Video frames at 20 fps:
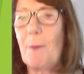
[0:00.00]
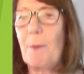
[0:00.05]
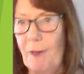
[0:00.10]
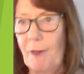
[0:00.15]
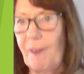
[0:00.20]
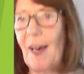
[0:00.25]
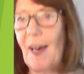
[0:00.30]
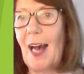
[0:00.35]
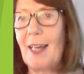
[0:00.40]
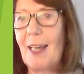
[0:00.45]

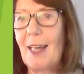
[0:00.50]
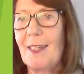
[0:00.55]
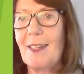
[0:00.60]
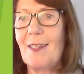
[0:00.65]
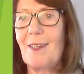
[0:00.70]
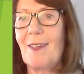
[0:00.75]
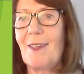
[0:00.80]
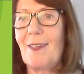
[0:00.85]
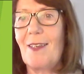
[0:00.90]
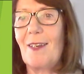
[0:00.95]

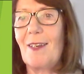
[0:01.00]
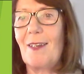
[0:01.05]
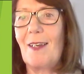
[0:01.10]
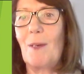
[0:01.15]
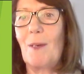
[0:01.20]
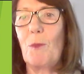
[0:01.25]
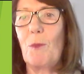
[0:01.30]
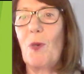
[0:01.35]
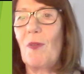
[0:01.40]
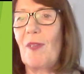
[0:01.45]
providers
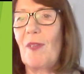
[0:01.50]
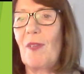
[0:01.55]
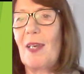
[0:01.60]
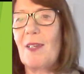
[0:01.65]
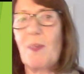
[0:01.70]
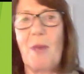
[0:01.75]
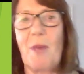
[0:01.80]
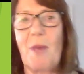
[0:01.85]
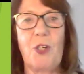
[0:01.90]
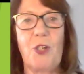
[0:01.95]
and what
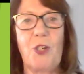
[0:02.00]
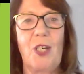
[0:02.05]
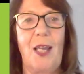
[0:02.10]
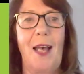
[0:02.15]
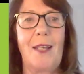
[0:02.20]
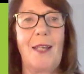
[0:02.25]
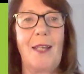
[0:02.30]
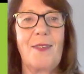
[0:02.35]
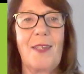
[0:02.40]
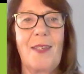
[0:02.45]
they
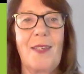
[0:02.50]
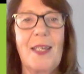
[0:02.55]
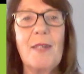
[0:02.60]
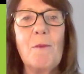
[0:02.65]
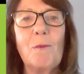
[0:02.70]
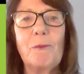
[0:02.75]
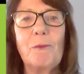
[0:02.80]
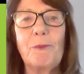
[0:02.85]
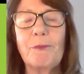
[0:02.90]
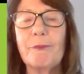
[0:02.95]
specialise
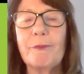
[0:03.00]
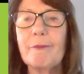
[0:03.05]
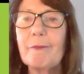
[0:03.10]
in.